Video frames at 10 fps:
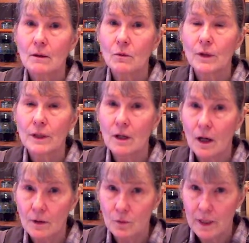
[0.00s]
what
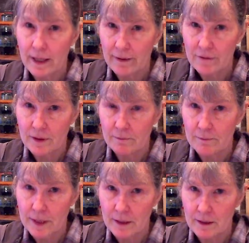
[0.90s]
God would have them
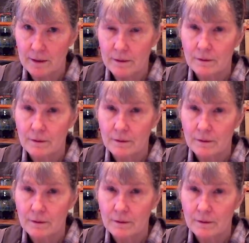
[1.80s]
be